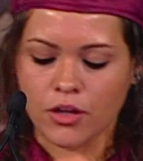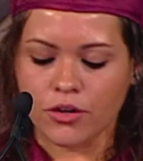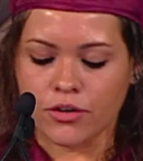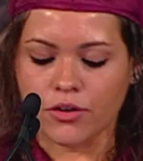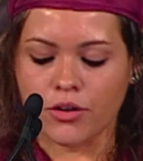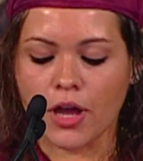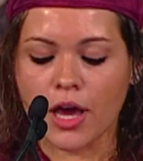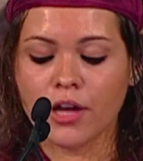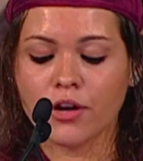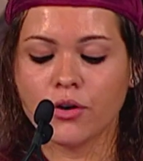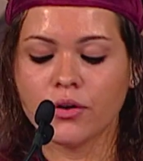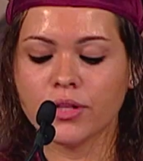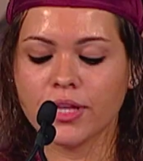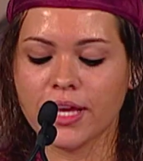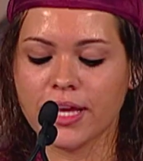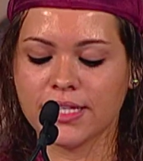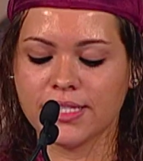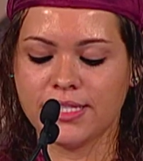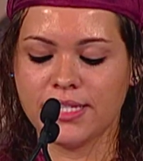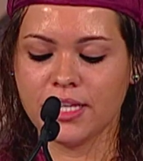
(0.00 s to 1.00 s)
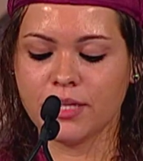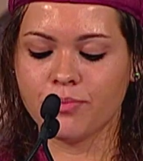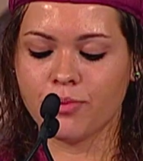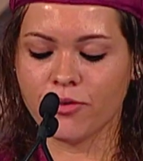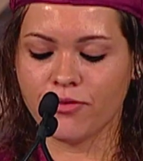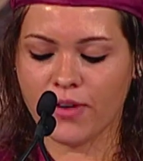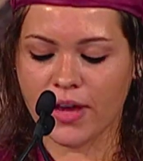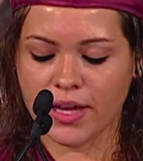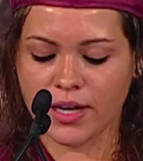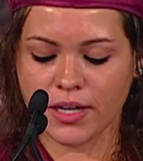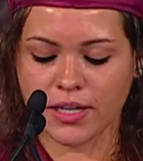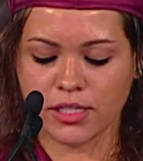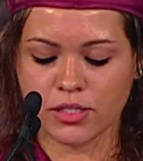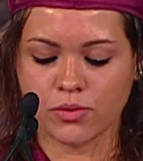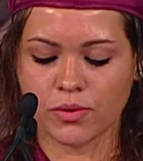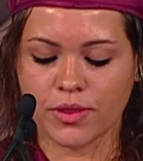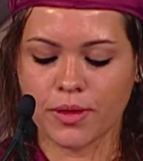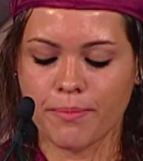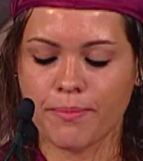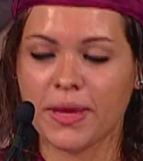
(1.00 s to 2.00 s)
Not only has Dean provided
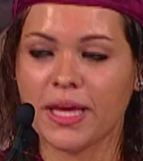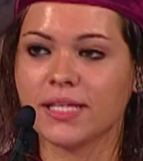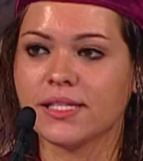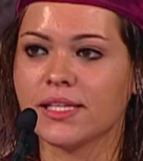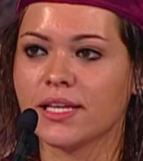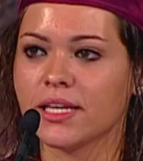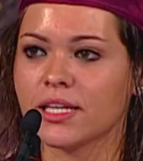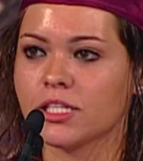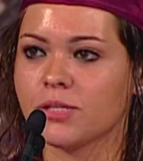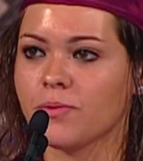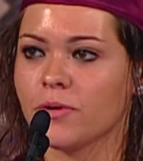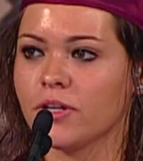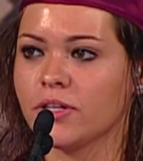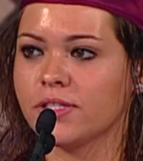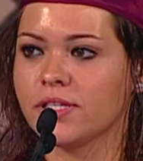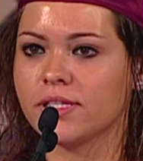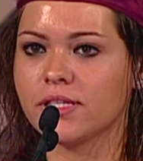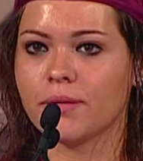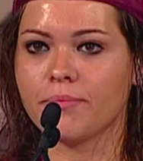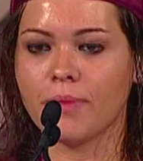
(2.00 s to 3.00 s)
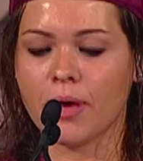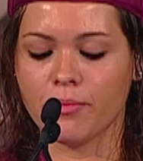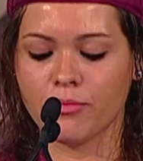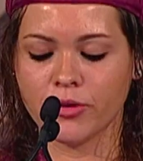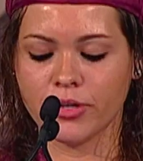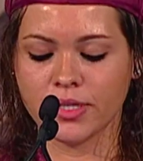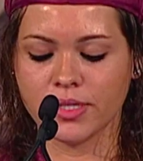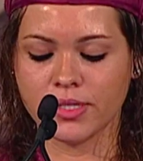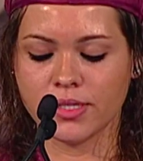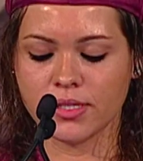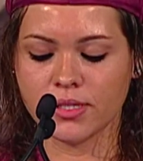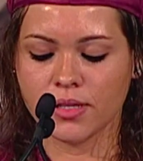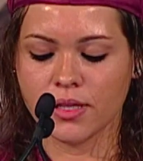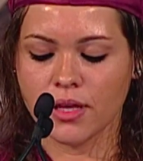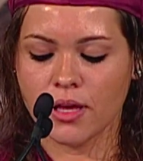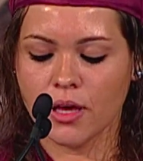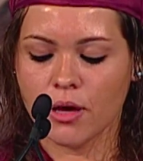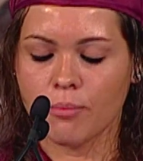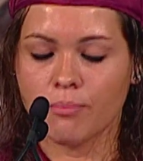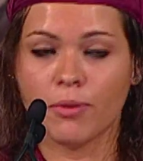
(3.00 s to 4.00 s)
us with amazing experiences and memories,
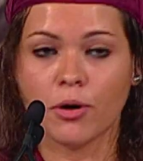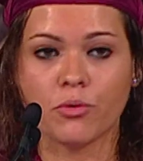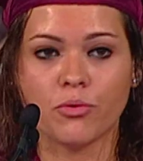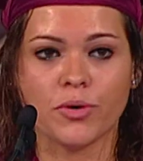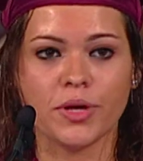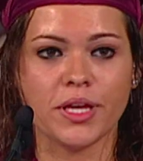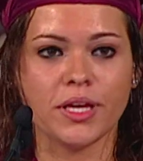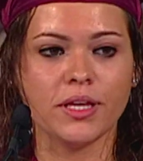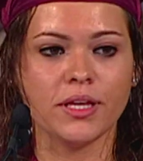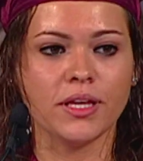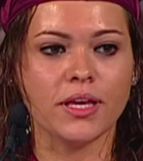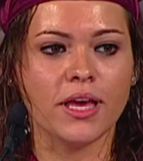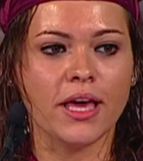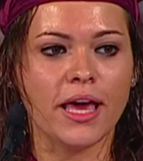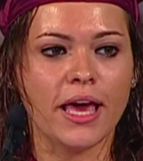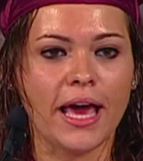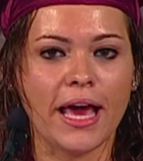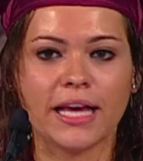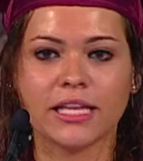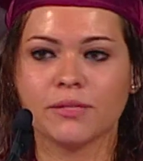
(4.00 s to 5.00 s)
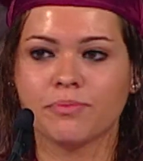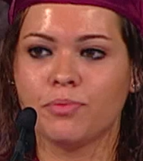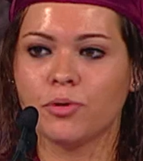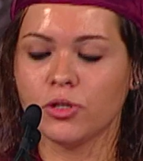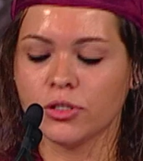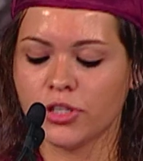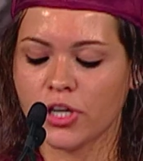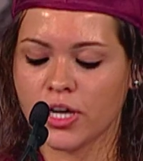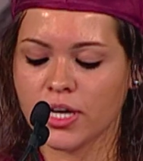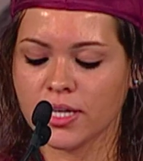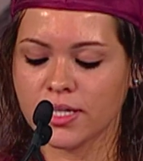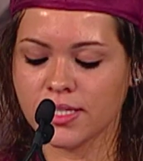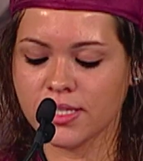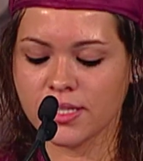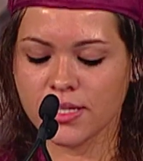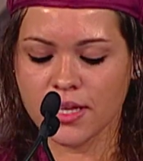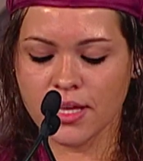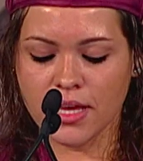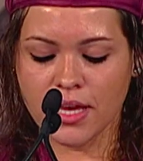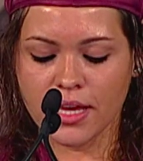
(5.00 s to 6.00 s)
but we, as
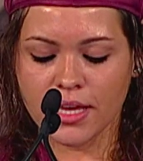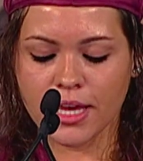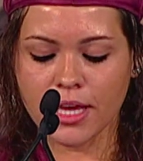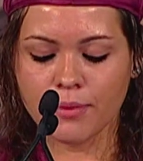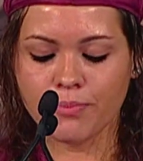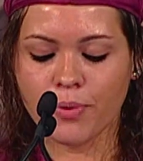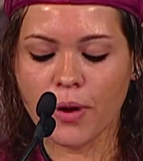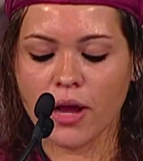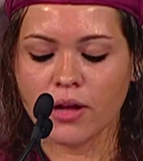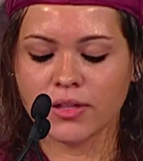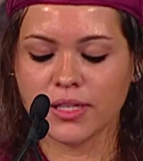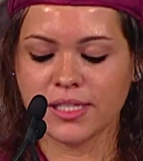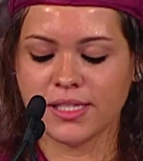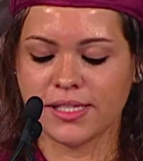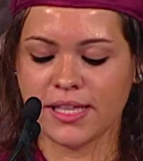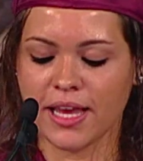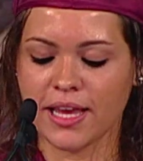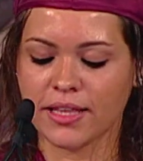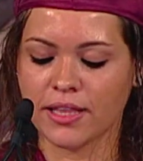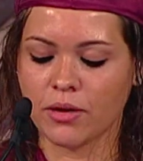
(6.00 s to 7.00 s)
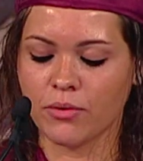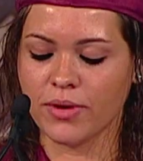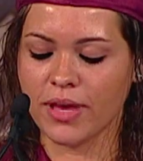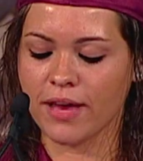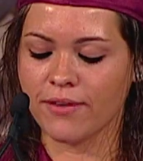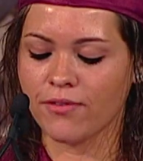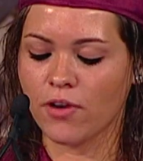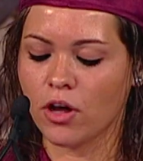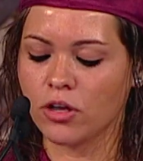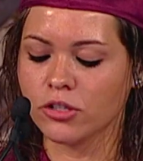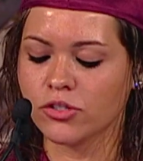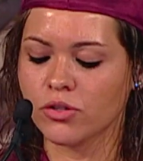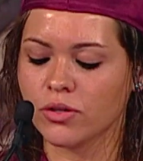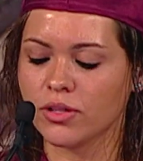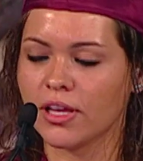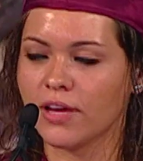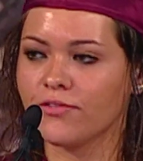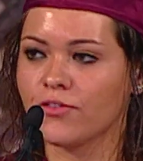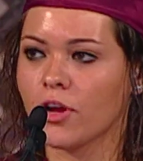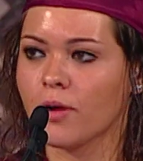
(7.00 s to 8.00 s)
Bulldogs, can proudly say that we have also
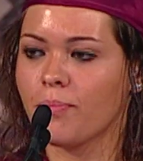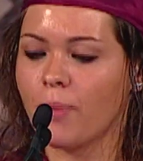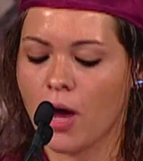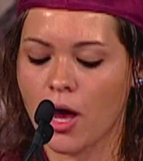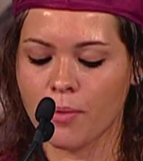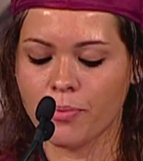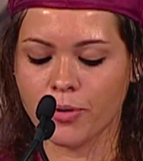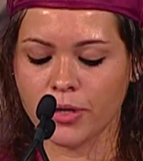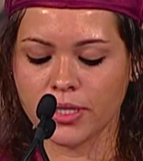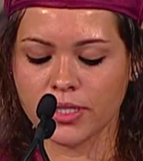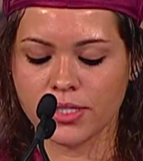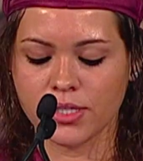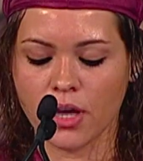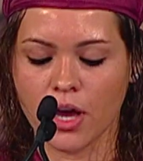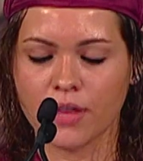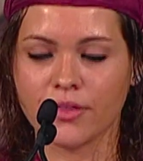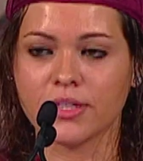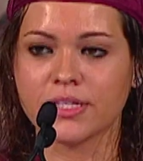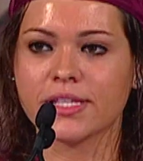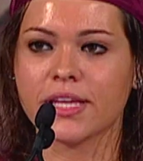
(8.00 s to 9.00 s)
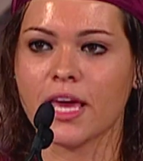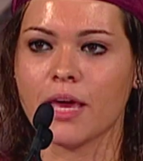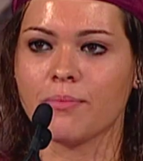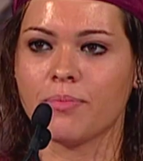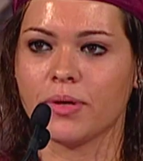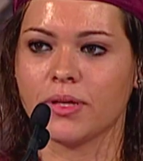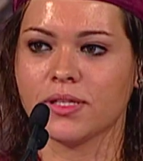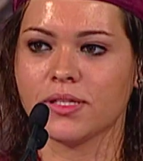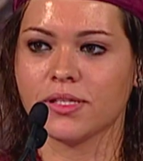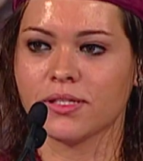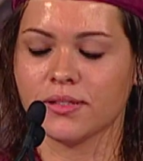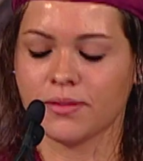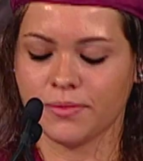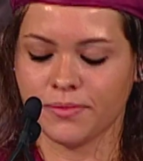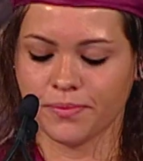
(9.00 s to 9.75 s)
left our paw prints on this campus.